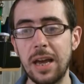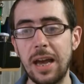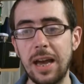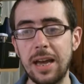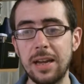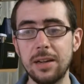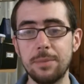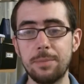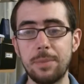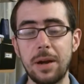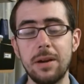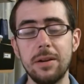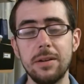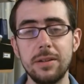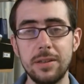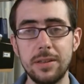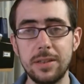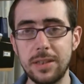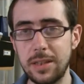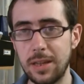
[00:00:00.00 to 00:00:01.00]
and
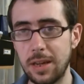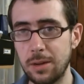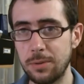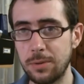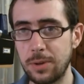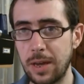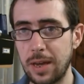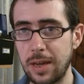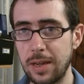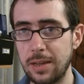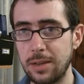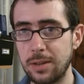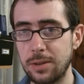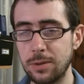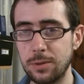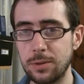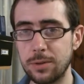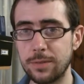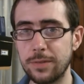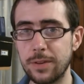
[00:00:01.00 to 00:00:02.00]
apparently the OK
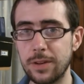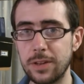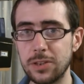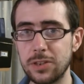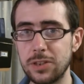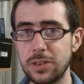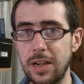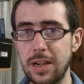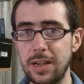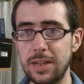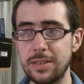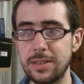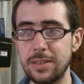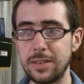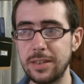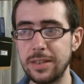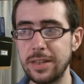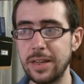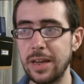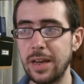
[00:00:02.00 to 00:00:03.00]
Google
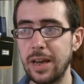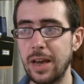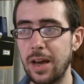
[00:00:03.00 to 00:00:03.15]
functionality,